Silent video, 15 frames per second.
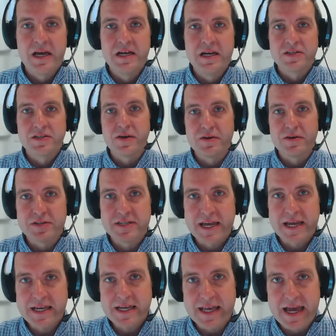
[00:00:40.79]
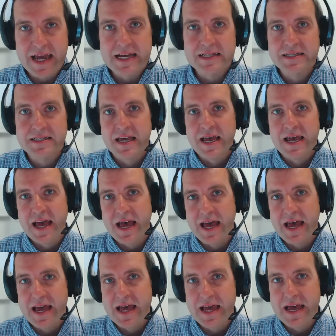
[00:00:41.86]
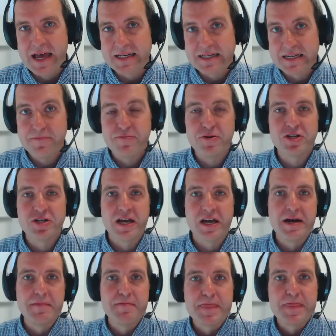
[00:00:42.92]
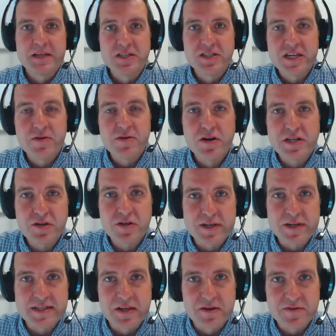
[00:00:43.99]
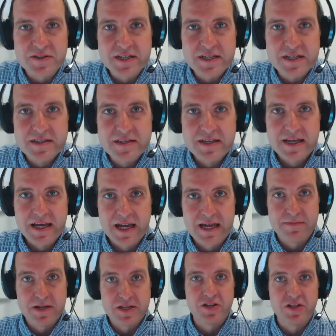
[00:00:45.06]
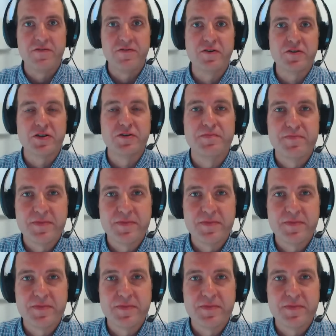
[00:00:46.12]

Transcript: So he would take a gas at, at temperature zero degrees Celsius and measure the volume.